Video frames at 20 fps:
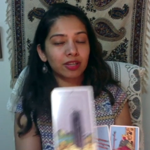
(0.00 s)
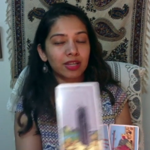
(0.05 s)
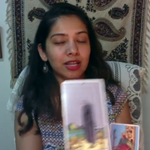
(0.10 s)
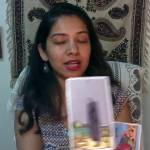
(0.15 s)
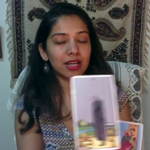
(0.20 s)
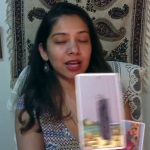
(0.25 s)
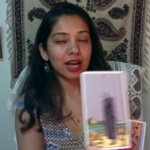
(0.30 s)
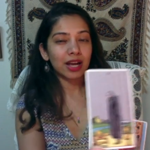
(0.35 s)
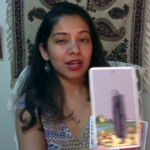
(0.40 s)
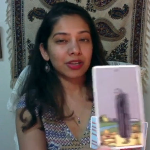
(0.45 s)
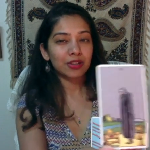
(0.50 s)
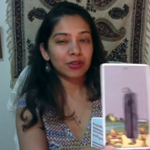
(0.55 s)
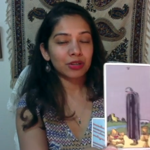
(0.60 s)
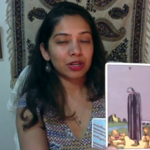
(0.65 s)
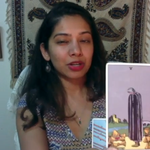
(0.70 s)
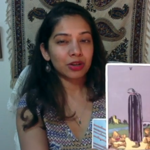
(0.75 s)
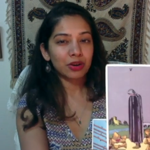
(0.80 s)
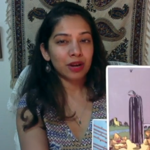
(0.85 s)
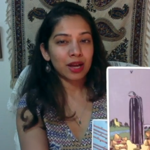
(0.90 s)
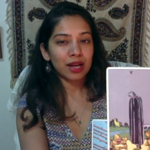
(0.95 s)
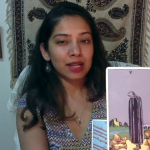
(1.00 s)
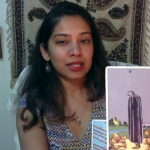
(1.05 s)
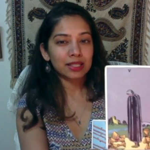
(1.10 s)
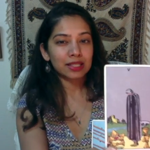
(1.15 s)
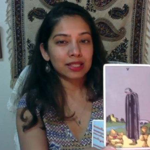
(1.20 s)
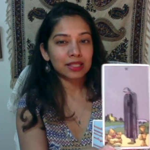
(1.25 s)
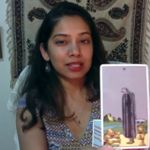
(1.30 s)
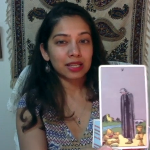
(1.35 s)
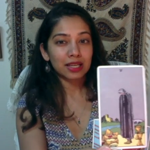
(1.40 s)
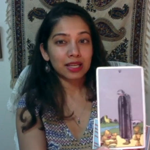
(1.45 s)
and regrets,
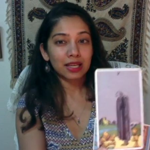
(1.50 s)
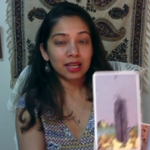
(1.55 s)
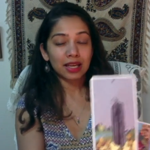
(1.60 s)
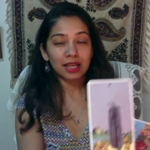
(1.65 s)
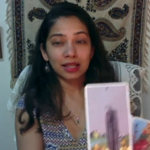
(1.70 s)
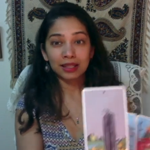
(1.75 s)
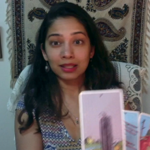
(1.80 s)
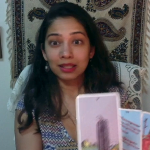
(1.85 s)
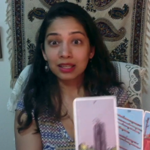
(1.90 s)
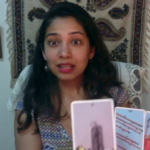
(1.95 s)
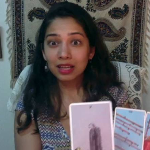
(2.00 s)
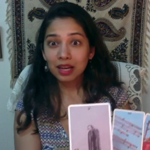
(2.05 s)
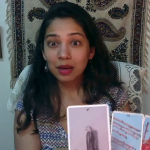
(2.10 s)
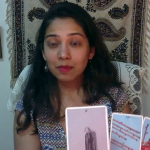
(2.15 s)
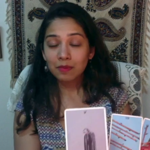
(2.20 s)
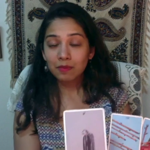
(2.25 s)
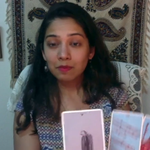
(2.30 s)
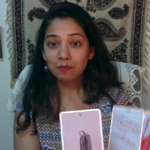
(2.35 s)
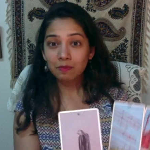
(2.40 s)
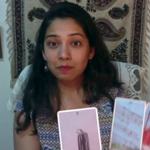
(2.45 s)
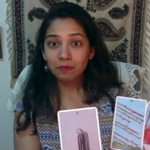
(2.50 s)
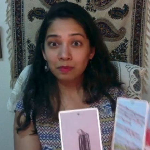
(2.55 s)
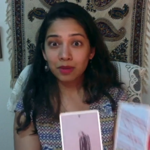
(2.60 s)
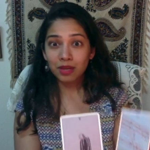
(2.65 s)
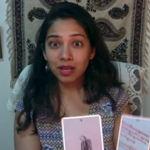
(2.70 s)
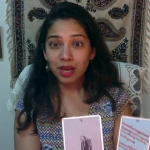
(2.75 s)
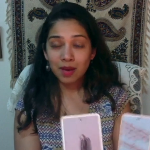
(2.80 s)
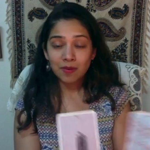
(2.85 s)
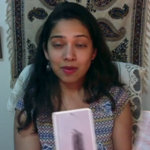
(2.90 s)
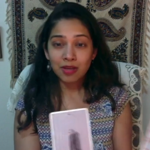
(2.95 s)
and then
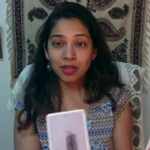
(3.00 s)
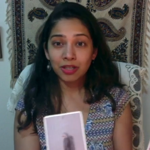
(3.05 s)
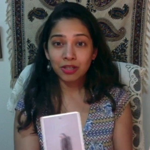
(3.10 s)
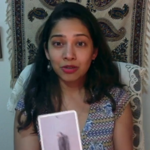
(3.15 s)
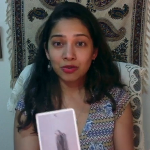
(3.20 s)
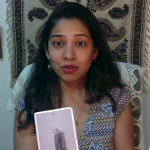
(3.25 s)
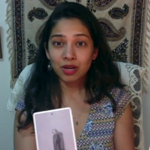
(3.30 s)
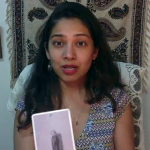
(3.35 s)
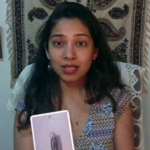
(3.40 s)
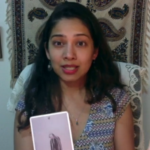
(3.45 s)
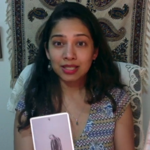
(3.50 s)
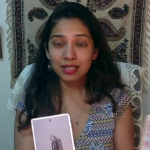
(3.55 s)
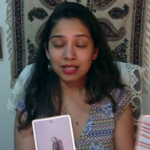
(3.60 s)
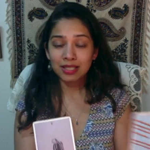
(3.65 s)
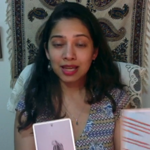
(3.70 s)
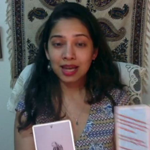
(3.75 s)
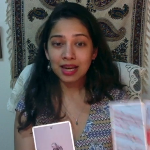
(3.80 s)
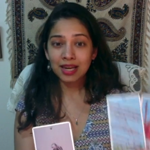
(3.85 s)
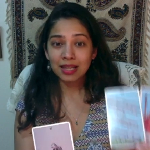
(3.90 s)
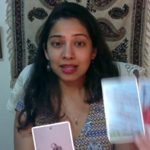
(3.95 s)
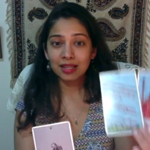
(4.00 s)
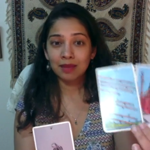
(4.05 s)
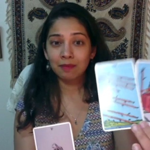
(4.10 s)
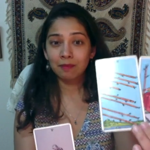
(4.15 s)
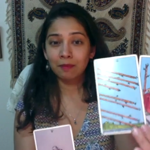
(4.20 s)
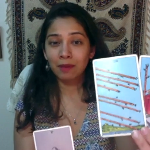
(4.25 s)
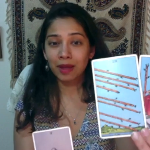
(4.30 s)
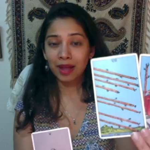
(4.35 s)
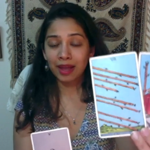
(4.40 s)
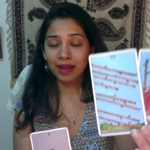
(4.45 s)
coming into an understanding that,
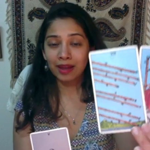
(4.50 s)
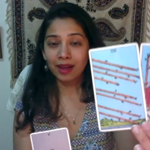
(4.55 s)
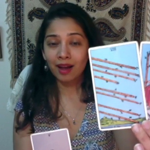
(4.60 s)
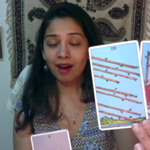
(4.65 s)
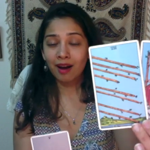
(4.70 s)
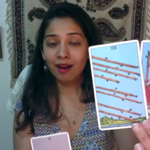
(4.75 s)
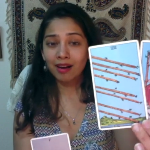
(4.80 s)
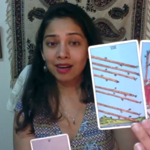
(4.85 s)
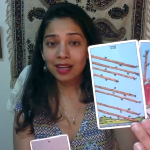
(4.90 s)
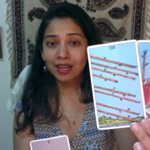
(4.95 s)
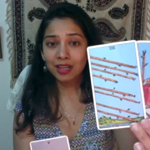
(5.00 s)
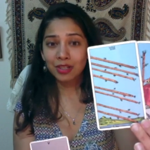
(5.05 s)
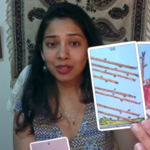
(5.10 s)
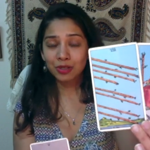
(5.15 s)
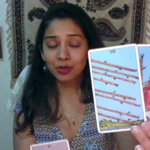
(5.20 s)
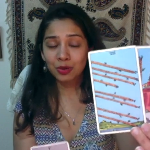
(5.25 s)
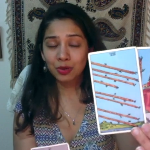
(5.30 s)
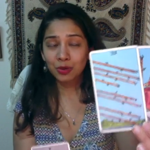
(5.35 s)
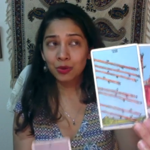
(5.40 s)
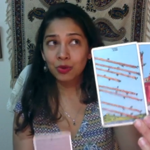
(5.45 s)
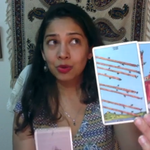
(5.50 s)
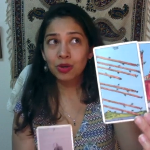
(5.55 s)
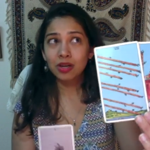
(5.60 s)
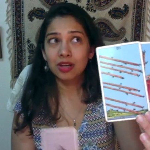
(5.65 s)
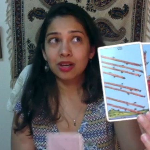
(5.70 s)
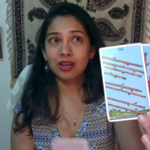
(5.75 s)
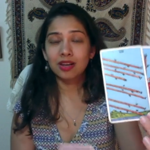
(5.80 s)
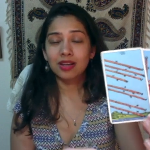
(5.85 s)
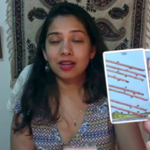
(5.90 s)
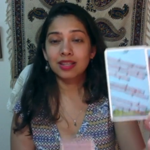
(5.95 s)
bang, I need to
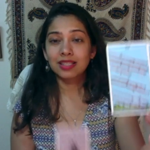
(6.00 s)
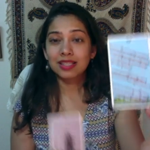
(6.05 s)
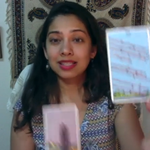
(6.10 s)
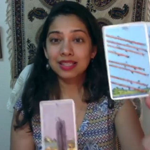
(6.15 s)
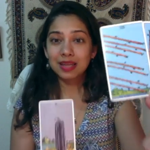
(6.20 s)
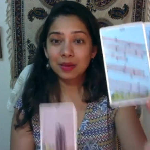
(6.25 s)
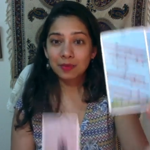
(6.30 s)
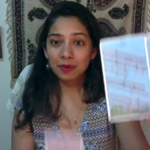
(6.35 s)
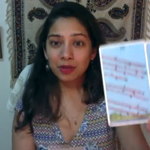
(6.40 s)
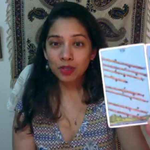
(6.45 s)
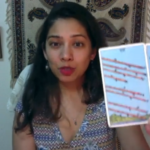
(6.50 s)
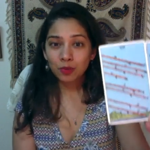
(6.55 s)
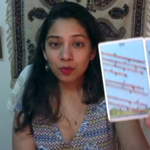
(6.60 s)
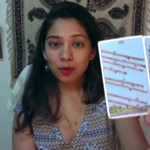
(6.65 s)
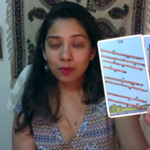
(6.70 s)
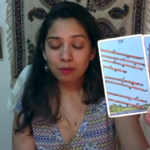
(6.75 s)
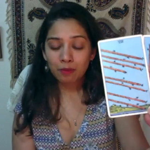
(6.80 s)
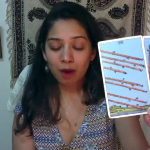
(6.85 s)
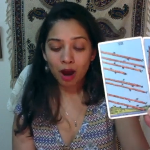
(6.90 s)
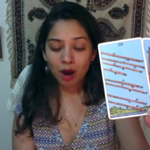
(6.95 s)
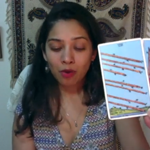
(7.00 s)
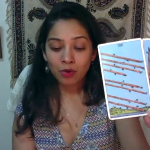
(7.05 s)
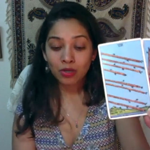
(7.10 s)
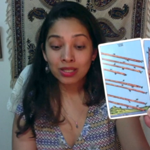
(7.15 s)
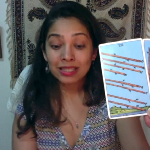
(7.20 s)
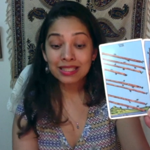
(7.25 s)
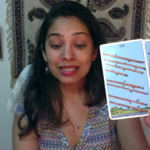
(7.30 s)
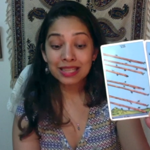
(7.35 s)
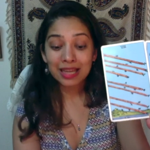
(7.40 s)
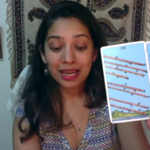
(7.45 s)
step into my power,
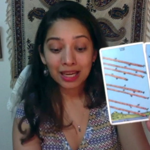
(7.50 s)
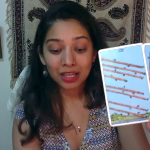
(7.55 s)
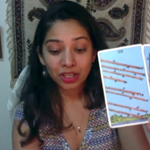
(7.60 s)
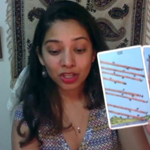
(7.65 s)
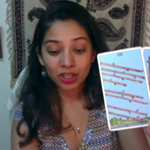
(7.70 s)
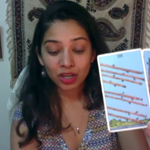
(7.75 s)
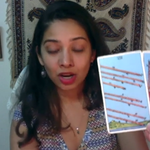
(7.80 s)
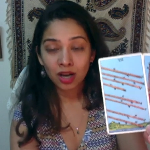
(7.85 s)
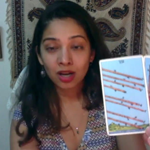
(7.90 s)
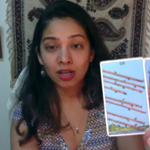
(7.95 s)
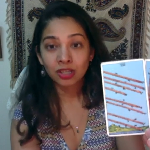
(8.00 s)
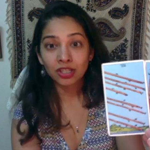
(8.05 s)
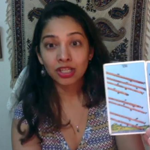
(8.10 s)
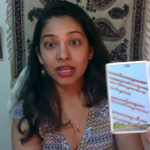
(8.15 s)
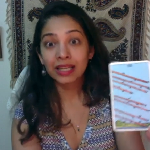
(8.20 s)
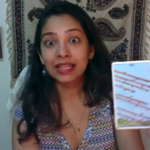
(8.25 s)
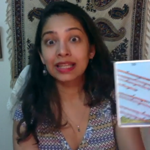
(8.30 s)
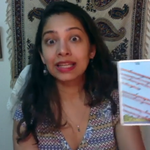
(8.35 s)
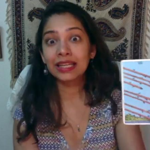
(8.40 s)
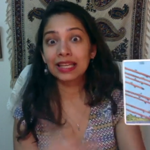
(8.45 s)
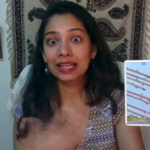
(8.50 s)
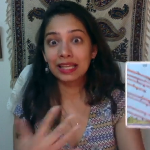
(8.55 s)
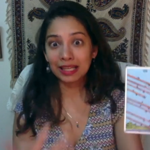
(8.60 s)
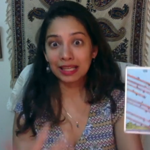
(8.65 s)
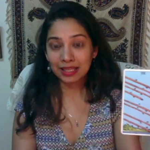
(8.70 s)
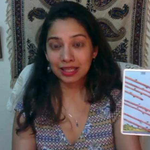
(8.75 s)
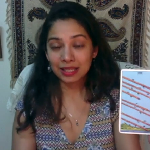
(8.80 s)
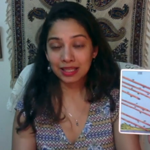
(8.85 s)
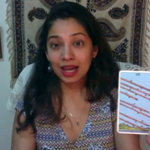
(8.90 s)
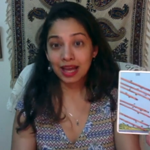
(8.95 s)
take charge, and
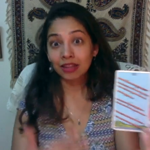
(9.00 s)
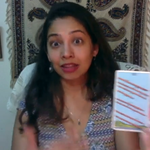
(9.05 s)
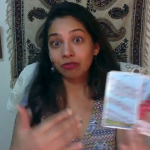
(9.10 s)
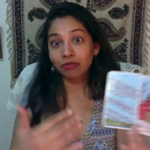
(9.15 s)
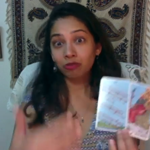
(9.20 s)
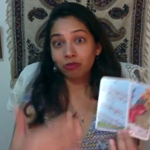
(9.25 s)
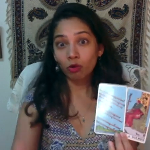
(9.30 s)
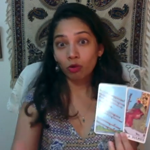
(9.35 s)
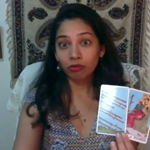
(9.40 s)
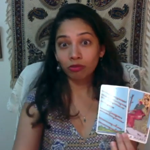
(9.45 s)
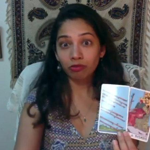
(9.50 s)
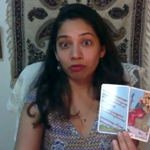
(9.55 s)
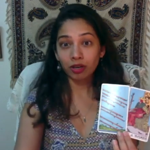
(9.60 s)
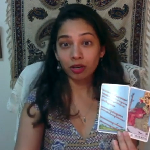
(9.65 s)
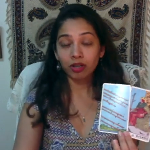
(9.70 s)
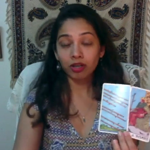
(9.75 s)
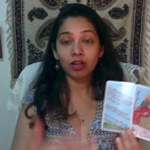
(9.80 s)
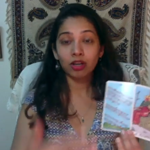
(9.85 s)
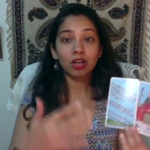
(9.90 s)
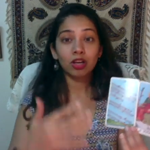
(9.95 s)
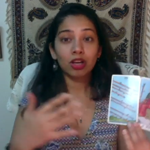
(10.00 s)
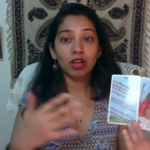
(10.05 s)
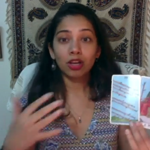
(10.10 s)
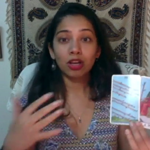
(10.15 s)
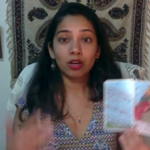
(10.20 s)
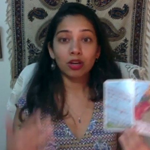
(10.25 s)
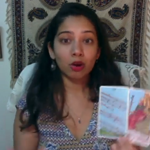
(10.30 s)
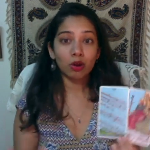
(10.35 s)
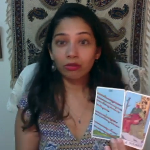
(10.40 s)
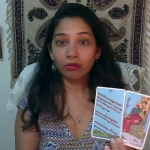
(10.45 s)
lead at the forefront.
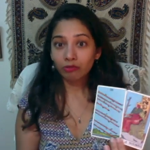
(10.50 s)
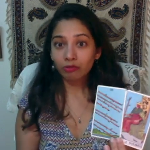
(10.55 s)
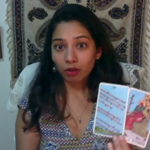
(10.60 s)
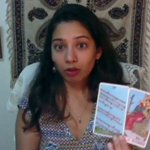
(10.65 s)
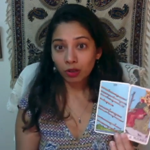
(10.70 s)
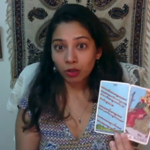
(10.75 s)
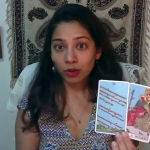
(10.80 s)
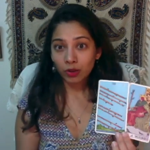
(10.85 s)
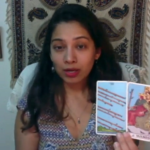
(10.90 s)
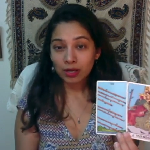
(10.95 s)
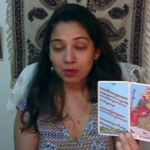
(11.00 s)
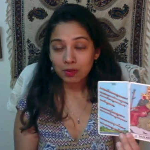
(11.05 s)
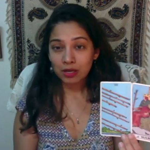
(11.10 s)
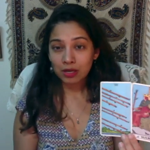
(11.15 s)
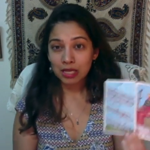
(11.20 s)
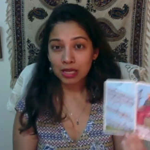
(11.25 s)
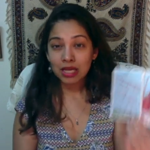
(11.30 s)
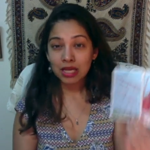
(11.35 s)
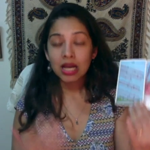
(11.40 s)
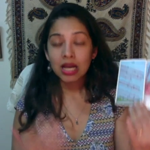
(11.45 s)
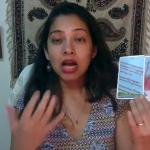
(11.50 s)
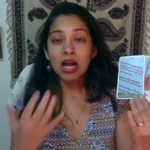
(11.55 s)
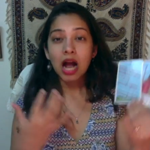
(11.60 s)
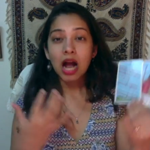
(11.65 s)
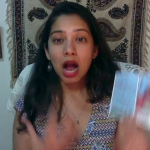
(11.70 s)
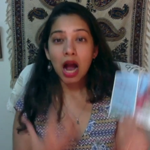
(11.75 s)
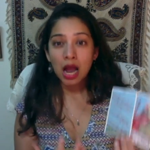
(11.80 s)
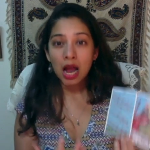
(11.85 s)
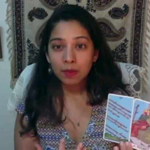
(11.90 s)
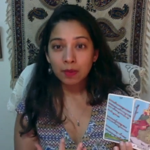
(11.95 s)
Not follow anybody.
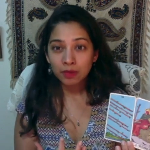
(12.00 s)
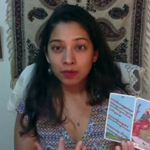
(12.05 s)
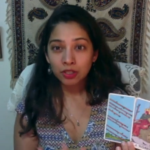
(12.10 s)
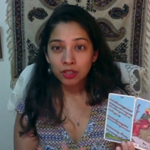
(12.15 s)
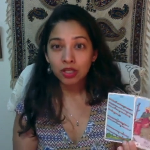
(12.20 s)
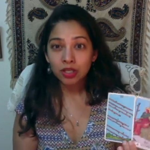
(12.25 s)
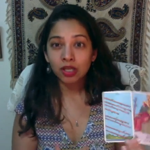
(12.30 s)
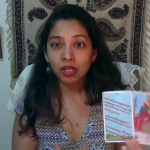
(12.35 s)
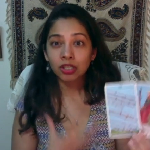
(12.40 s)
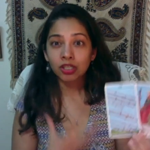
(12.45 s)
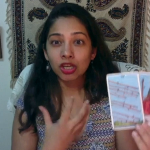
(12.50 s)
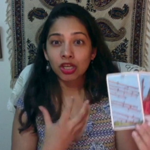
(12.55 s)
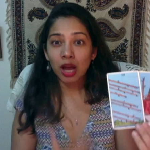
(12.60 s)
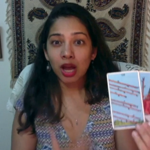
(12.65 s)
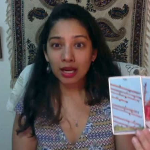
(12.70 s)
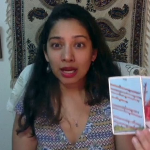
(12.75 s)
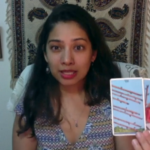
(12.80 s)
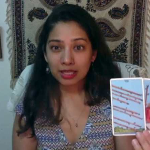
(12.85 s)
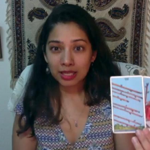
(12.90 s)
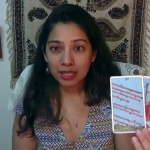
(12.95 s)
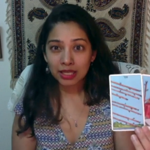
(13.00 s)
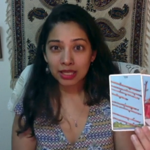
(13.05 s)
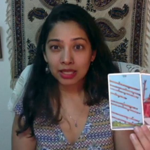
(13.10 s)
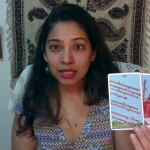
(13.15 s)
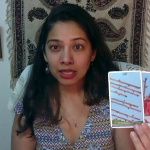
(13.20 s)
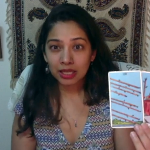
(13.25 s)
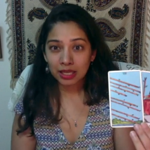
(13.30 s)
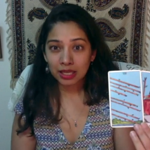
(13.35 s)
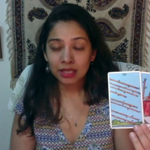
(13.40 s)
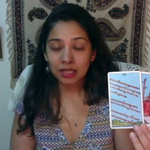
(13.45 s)
I'm in charge. I take
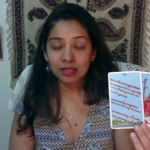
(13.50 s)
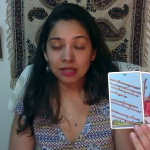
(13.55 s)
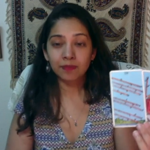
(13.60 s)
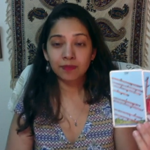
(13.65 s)
lead.